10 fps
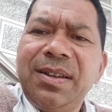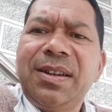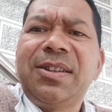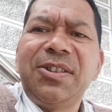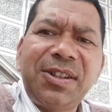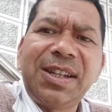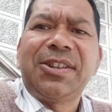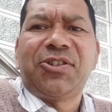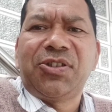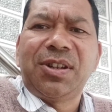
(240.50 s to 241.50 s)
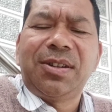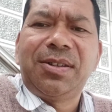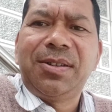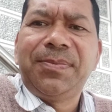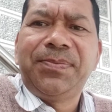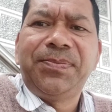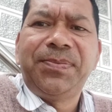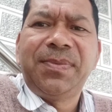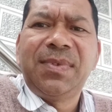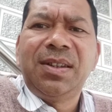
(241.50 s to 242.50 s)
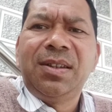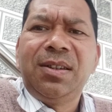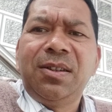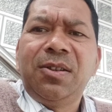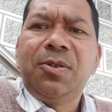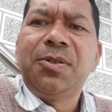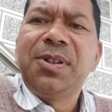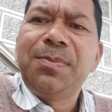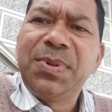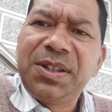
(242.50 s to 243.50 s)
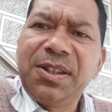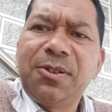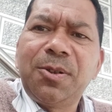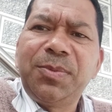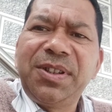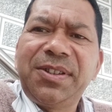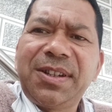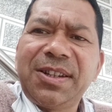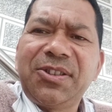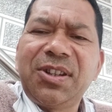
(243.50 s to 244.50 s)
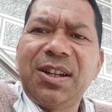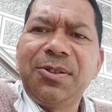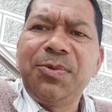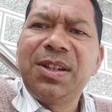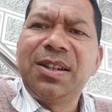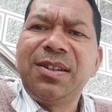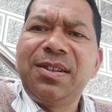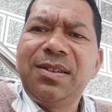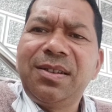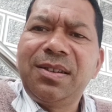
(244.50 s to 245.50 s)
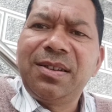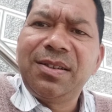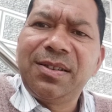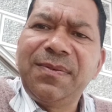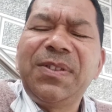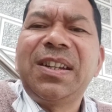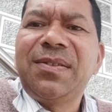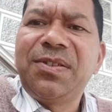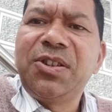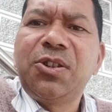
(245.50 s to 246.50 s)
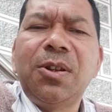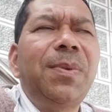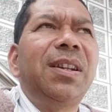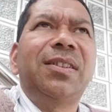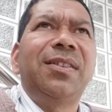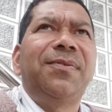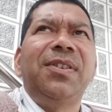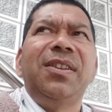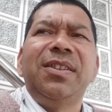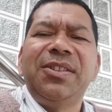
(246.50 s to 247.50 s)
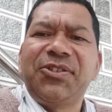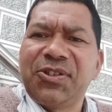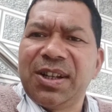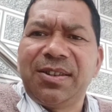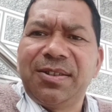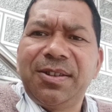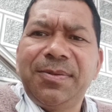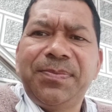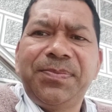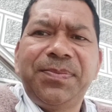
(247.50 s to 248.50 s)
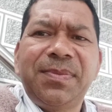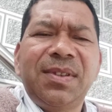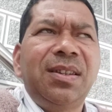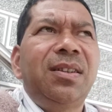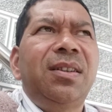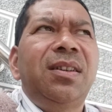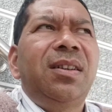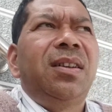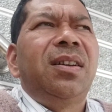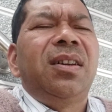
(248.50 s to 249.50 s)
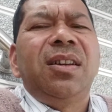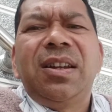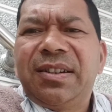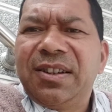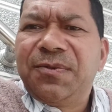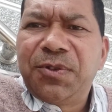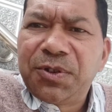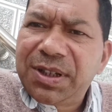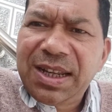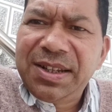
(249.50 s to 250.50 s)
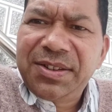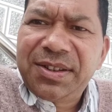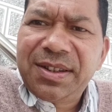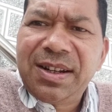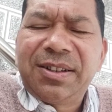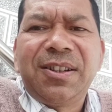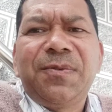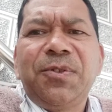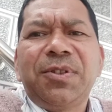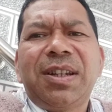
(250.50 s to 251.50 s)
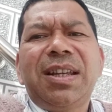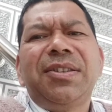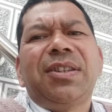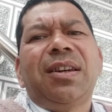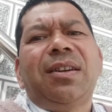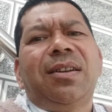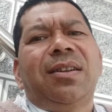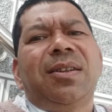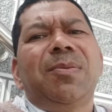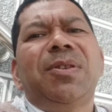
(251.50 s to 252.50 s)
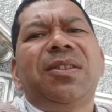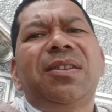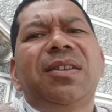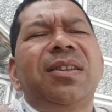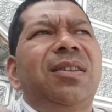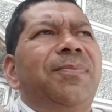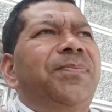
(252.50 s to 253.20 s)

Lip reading: as a test charge. On the basis of this test charge, we can give the definition of electric field strength. Electric force lines are imaginary